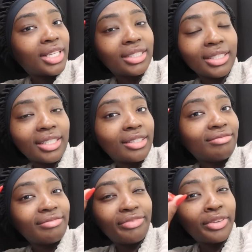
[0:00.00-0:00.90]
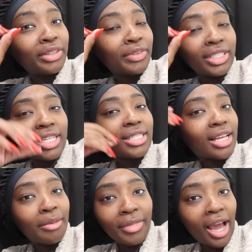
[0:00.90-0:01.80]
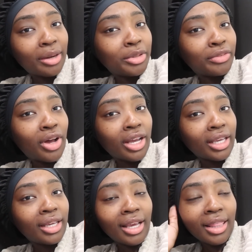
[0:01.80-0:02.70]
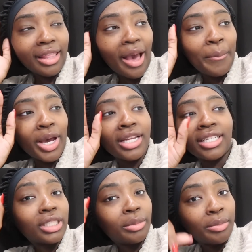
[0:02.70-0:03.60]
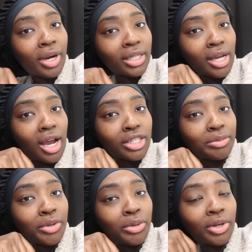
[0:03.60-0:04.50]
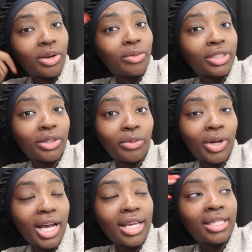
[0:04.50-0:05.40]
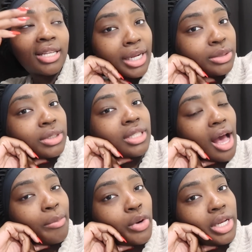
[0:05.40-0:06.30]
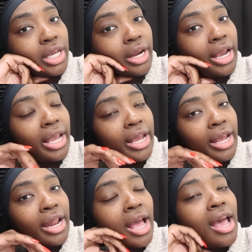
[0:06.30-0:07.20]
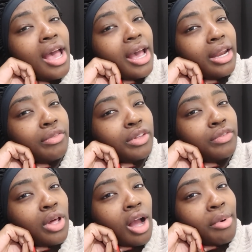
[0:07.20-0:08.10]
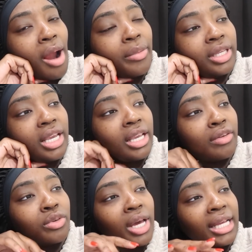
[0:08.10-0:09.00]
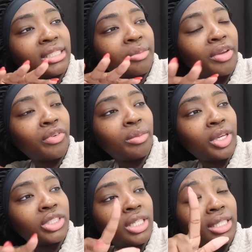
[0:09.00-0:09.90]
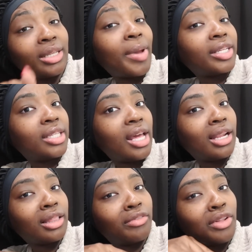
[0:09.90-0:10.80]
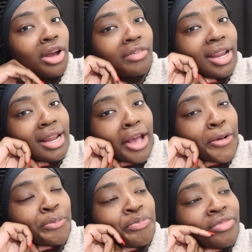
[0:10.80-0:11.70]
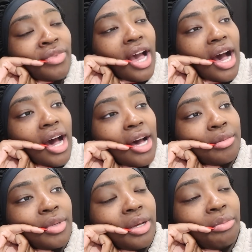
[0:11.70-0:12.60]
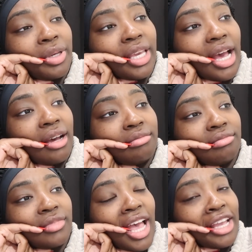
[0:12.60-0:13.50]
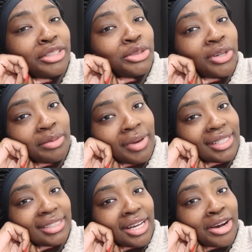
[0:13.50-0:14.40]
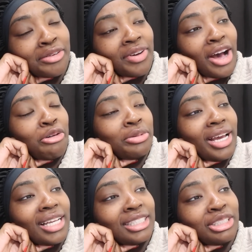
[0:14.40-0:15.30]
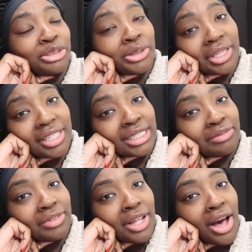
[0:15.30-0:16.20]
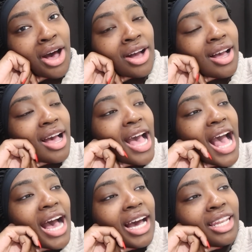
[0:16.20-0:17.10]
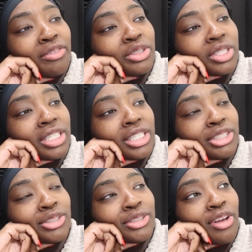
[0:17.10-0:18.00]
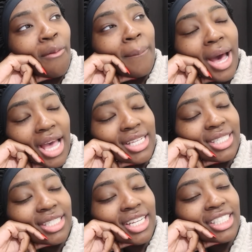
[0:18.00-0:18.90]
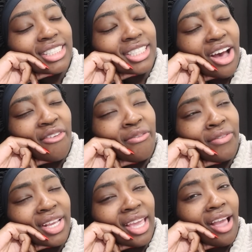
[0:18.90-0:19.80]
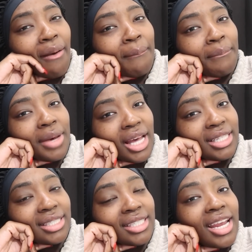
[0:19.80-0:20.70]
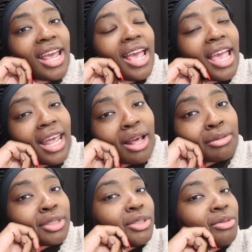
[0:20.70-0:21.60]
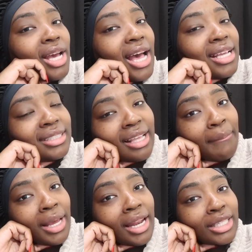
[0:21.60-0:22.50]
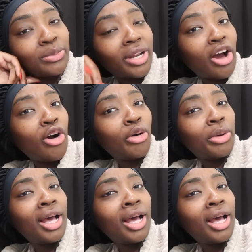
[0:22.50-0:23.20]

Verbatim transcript: it's a 50-50 chance I'm not going to be vlogging that much. It's going to be montage mode, which it was. But I just wanted to hop on here and end up the vlog properly and give you guys some information because I'm actually editing the vlog right now. Um, but yeah, I enjoyed myself. I hope you guys enjoyed this vlog. I love you, Jolieden so much. So freaking much. And I will see you guys in my next one. Oh,